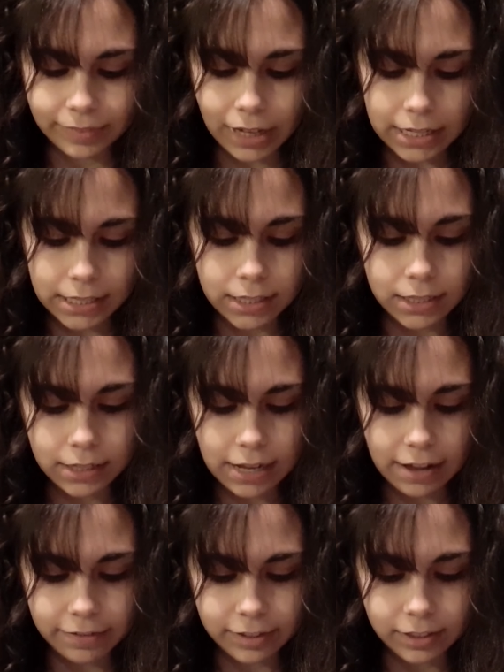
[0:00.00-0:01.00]
I still
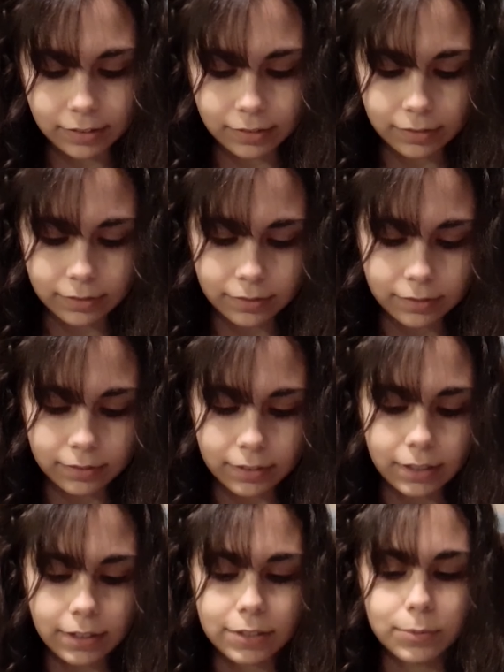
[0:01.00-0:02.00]
have it,
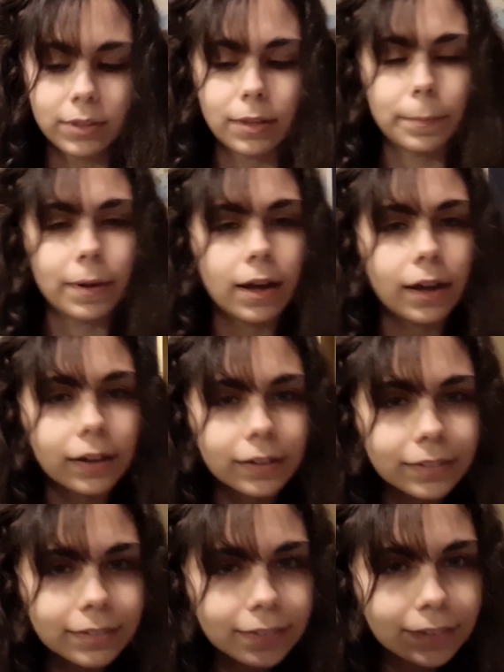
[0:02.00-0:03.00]
and it's with the
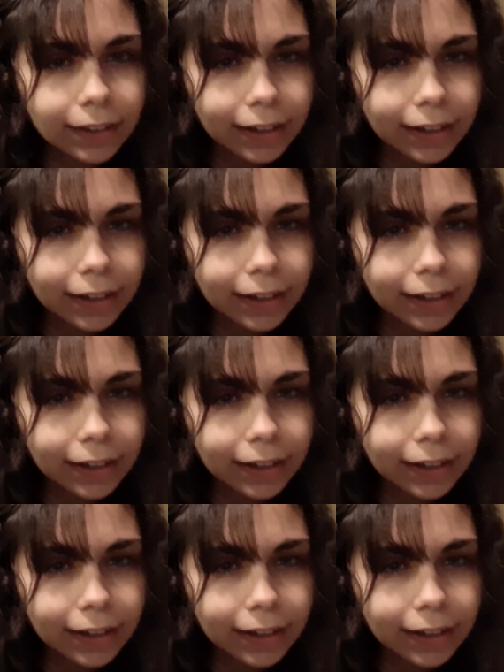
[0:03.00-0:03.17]
box.